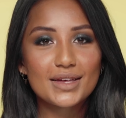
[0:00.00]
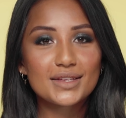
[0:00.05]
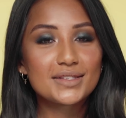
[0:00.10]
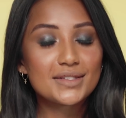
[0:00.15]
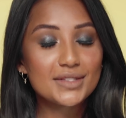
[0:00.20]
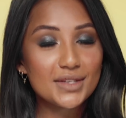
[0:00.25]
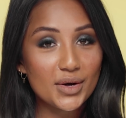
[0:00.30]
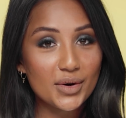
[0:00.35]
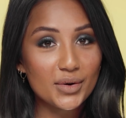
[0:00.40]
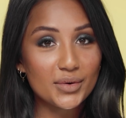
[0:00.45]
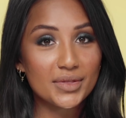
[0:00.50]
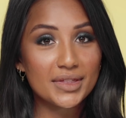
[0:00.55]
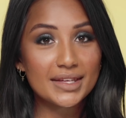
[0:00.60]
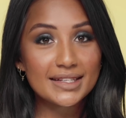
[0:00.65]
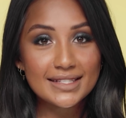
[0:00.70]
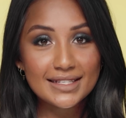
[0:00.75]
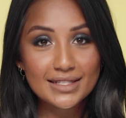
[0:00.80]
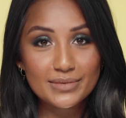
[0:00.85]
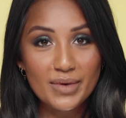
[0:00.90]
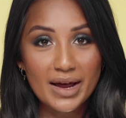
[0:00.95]
So
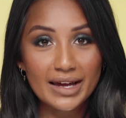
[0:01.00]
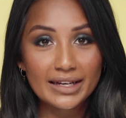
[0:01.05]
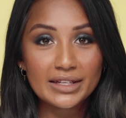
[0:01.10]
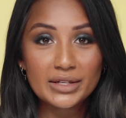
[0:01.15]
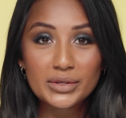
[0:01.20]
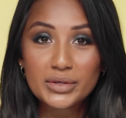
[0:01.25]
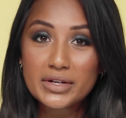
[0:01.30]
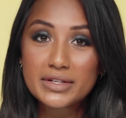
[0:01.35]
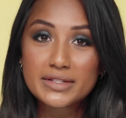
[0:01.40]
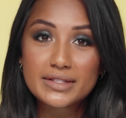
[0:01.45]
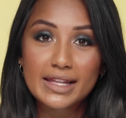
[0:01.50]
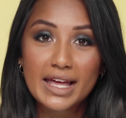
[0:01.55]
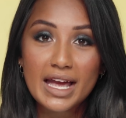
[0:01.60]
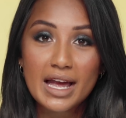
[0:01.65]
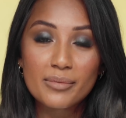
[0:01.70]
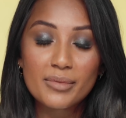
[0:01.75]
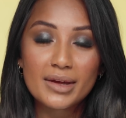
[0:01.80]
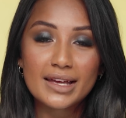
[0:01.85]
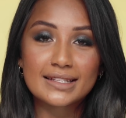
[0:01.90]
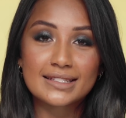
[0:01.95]
this is my New Year's
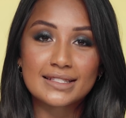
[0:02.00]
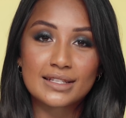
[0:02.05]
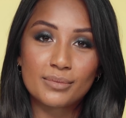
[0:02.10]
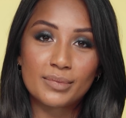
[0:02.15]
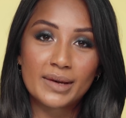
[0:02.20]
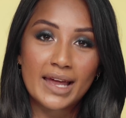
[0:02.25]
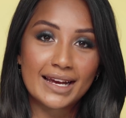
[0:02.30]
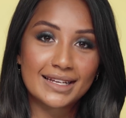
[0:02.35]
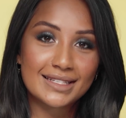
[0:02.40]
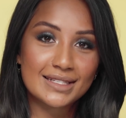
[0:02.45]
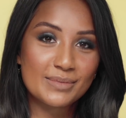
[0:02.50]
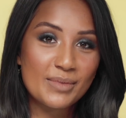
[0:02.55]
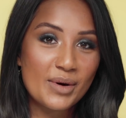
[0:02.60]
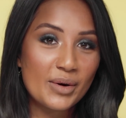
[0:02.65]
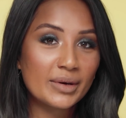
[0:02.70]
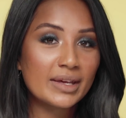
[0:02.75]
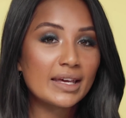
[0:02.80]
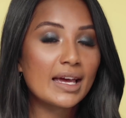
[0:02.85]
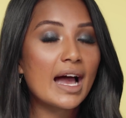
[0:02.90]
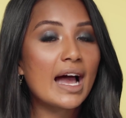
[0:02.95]
glam. It's a black
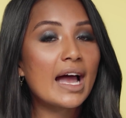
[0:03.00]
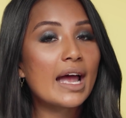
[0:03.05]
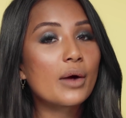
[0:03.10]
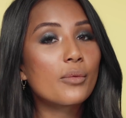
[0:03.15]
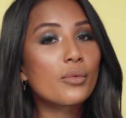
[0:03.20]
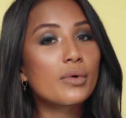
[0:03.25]
smoky eye